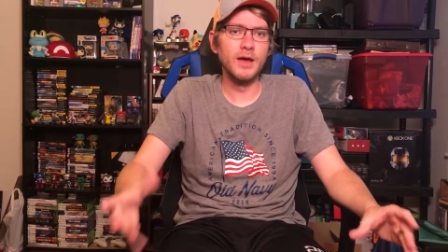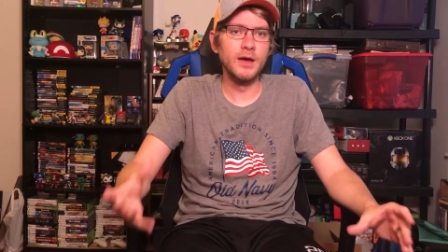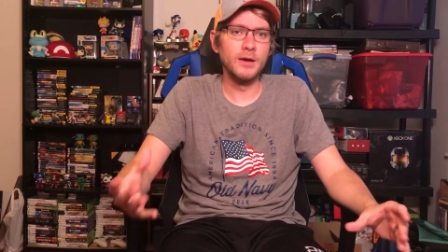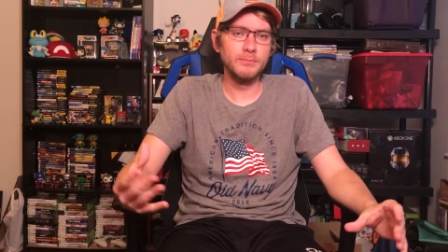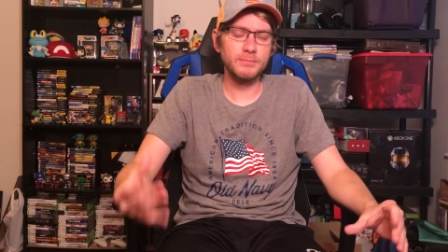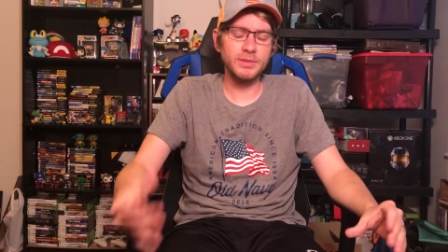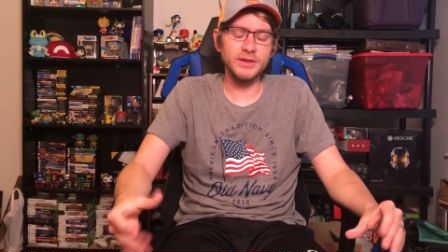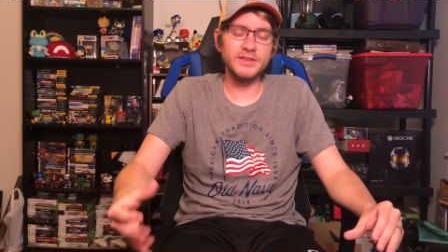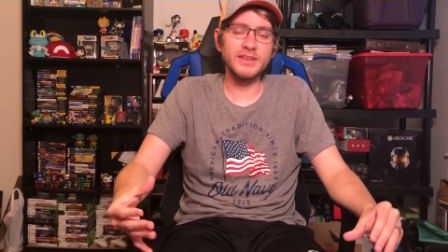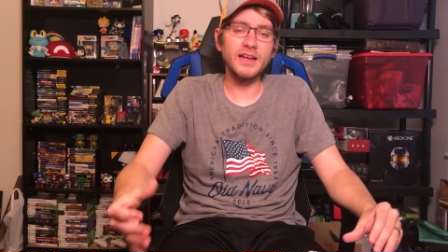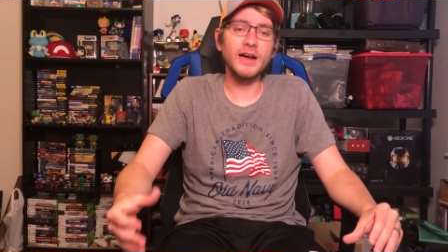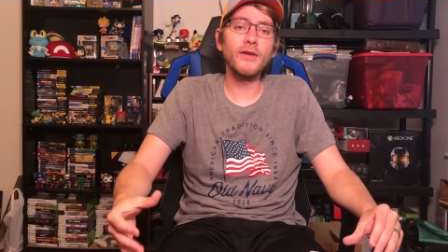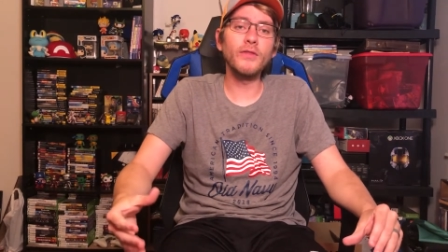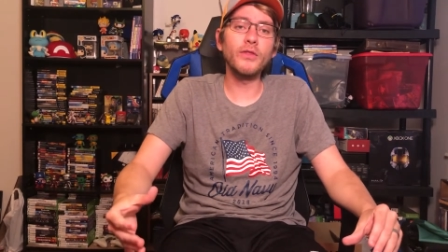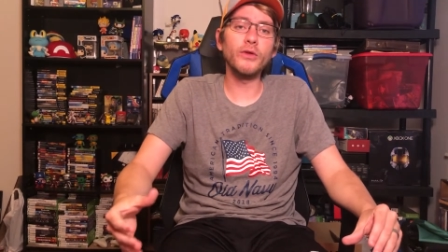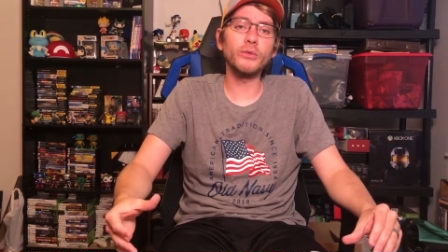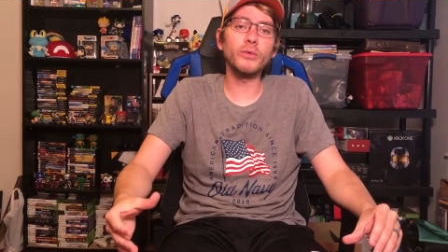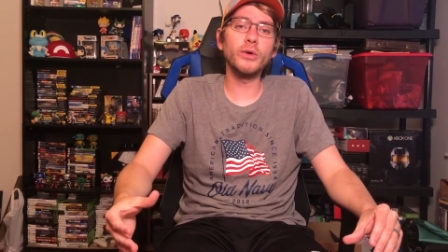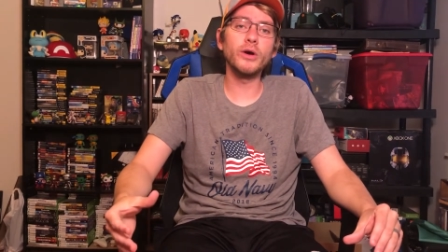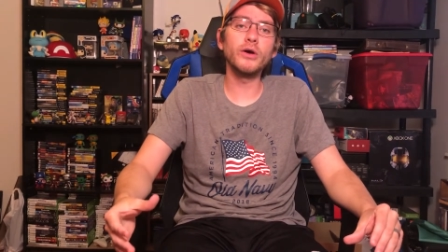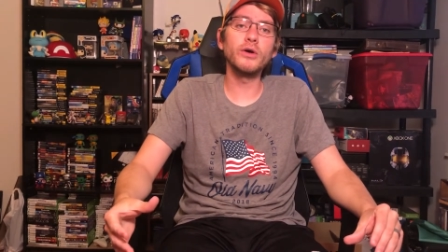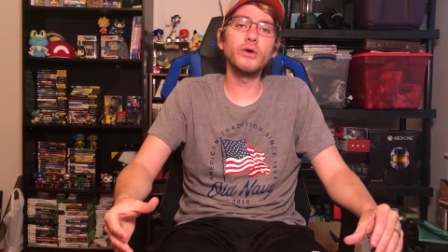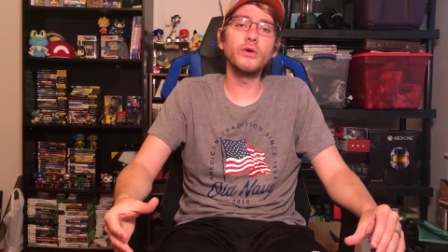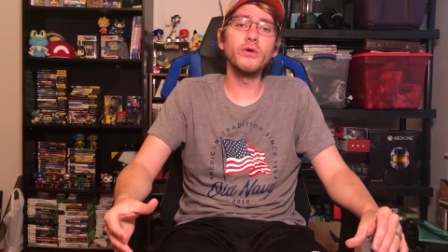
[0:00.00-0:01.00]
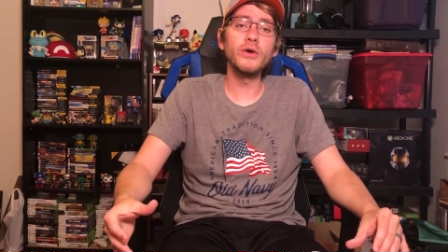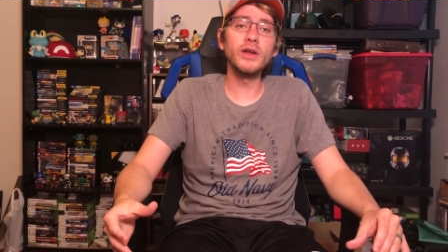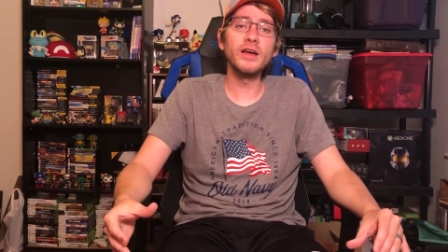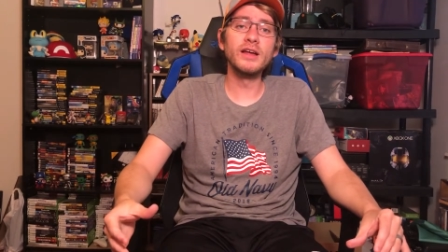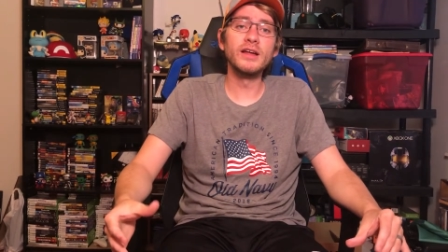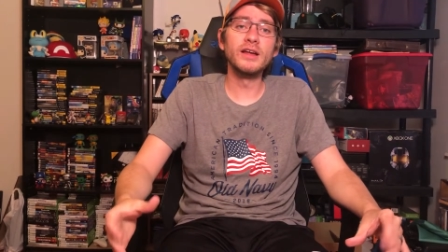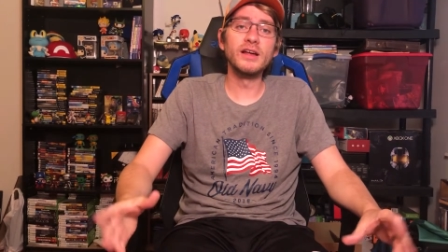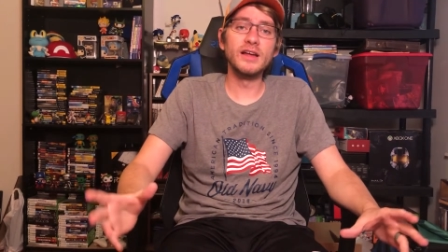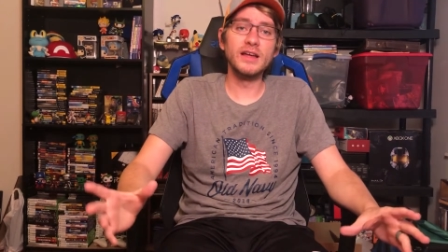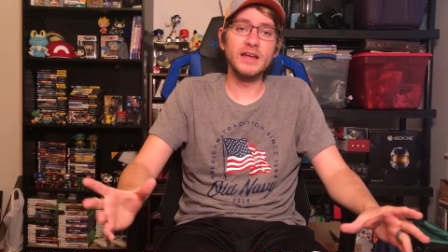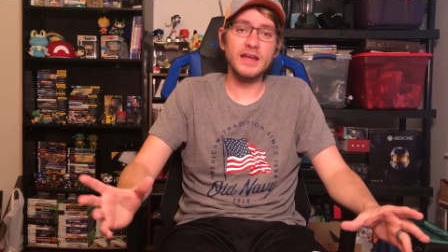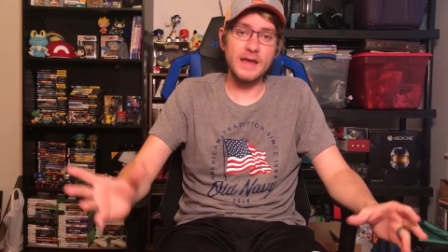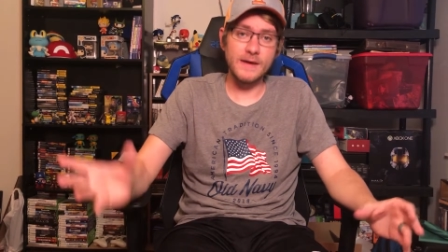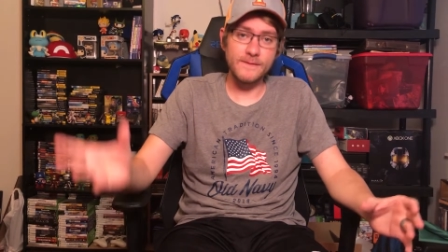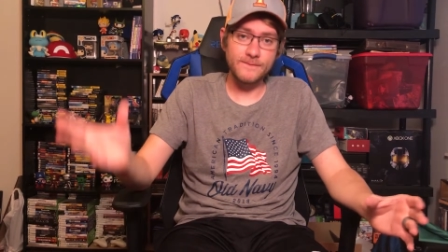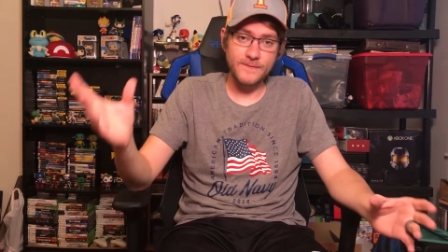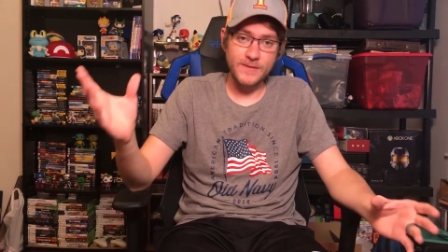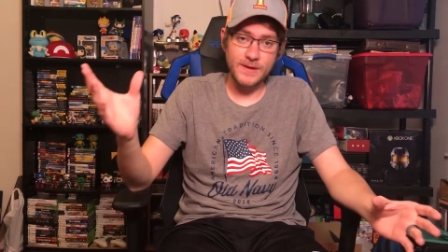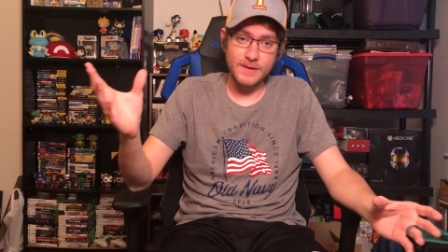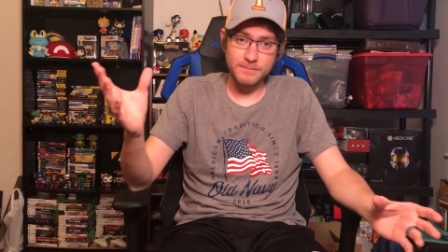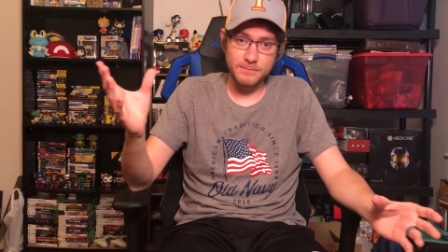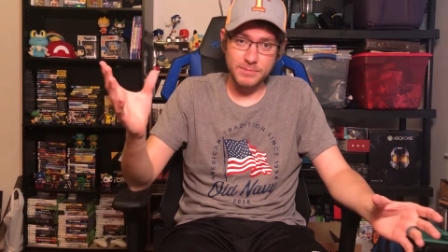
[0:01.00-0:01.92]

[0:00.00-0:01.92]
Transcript: But down the road, if it